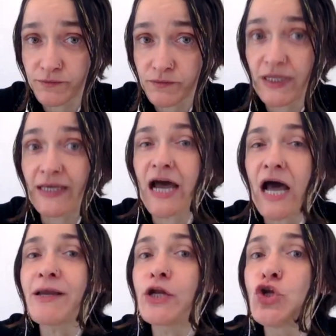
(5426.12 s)
The
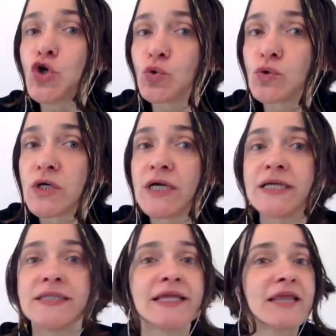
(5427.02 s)
camel knew
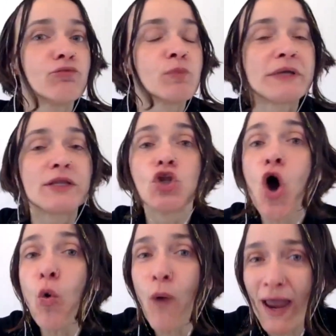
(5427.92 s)
that there would be
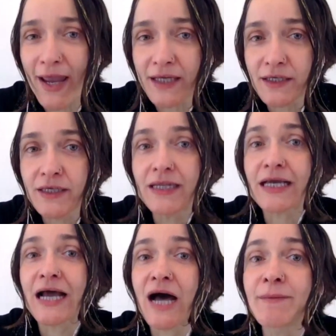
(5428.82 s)
no way the
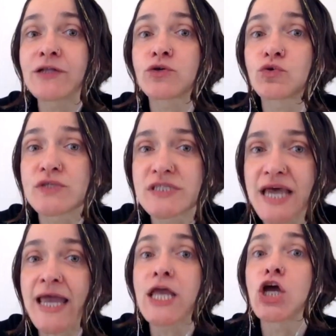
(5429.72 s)
camel could
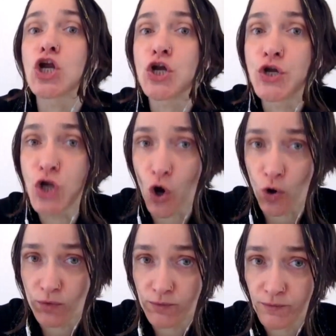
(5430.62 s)
say no.
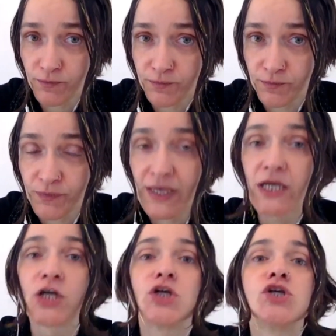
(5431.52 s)

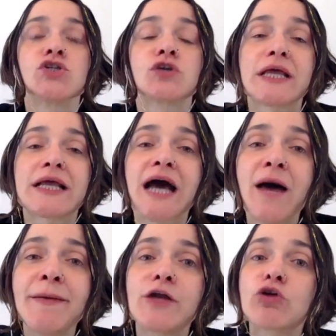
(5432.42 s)
So the
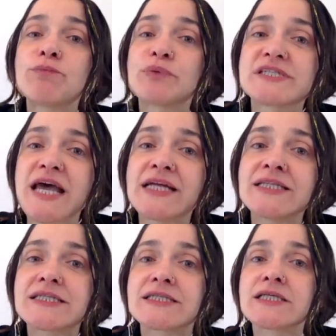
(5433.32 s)
camel
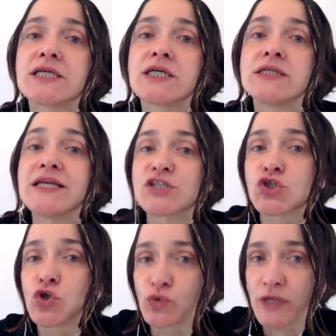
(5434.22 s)
represents the
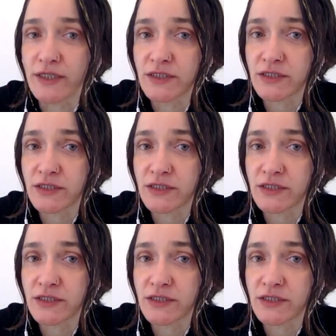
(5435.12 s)
student.